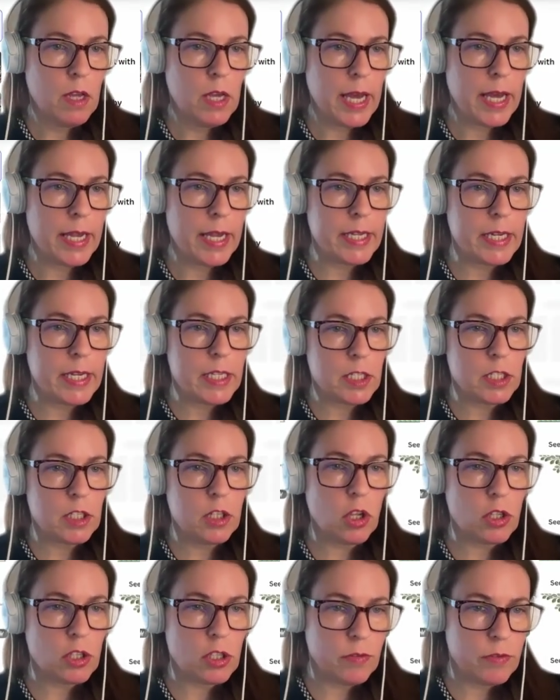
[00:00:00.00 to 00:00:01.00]
And there is
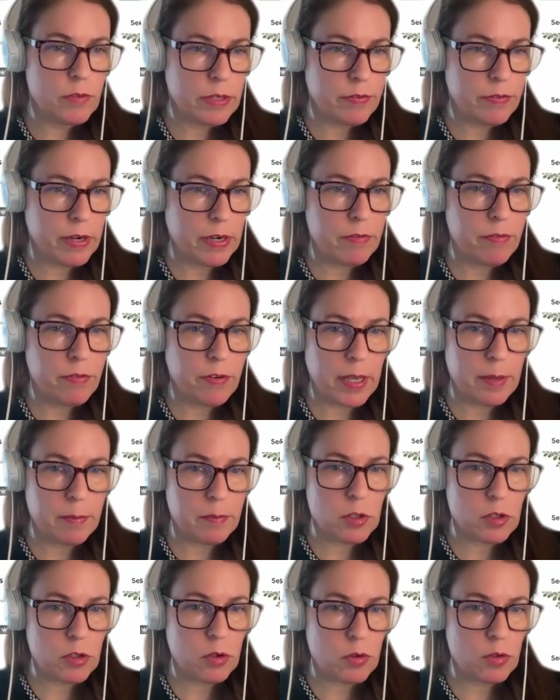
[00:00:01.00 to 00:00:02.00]
lots of different
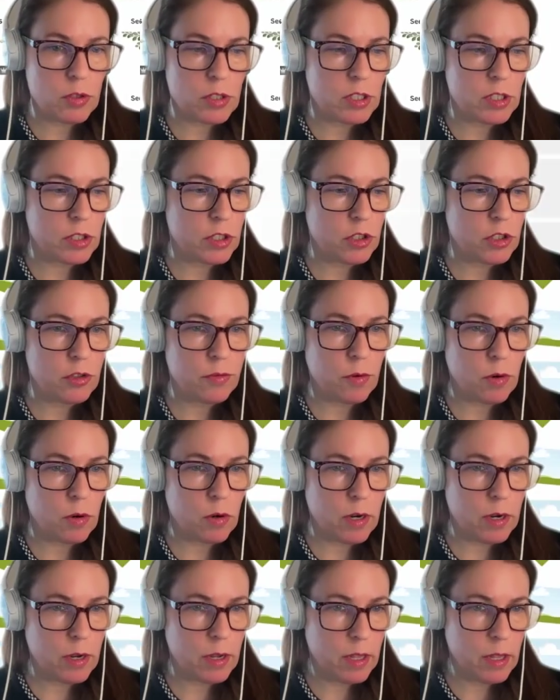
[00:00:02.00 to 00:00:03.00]
frames you could search
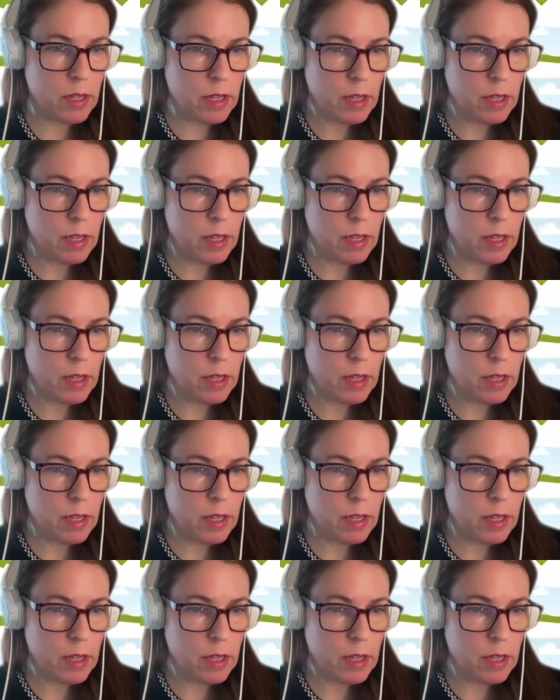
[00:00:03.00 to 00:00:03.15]
for.